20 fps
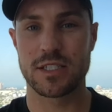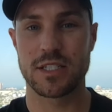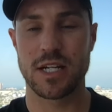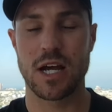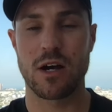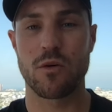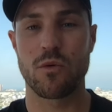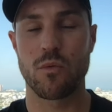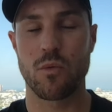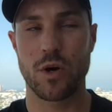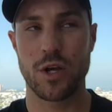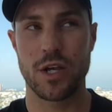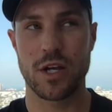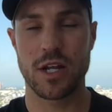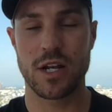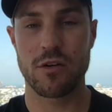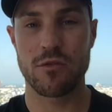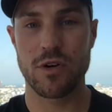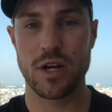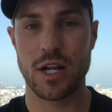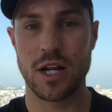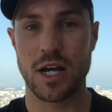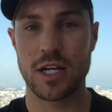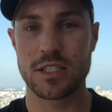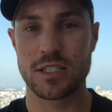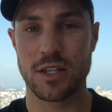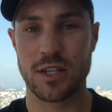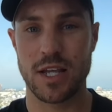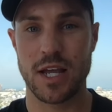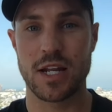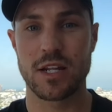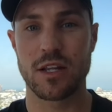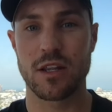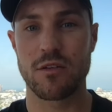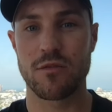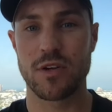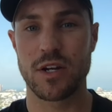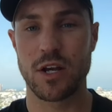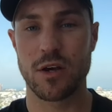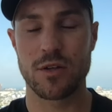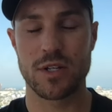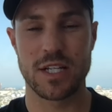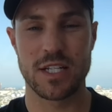Now, what you're gonna realize at the end of the video